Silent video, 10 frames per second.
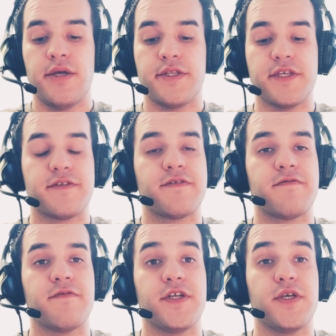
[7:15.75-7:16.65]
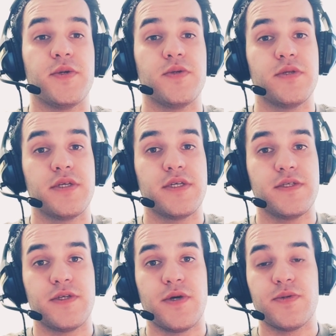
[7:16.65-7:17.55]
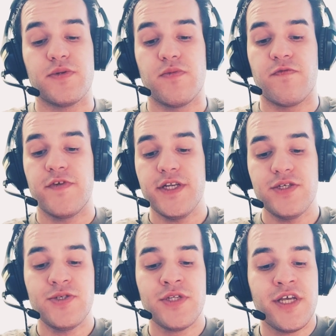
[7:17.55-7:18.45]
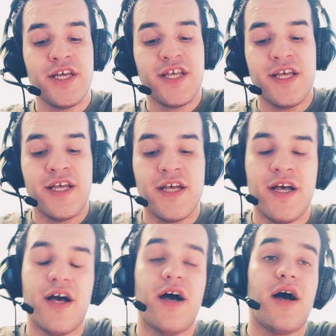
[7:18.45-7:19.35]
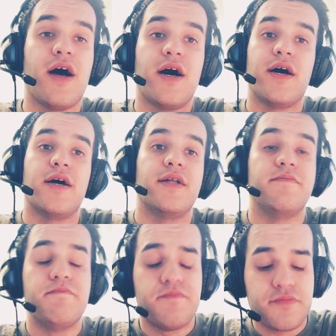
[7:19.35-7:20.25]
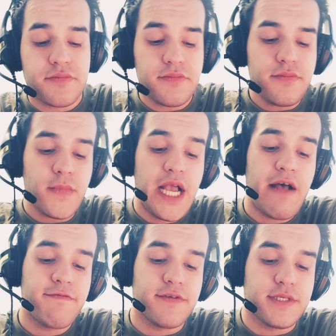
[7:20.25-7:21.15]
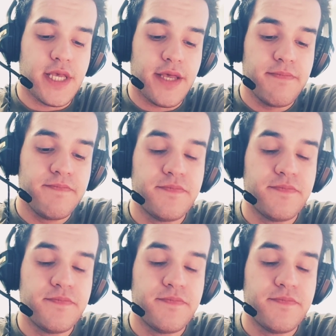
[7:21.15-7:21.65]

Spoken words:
this video is going to be finished. I have to say,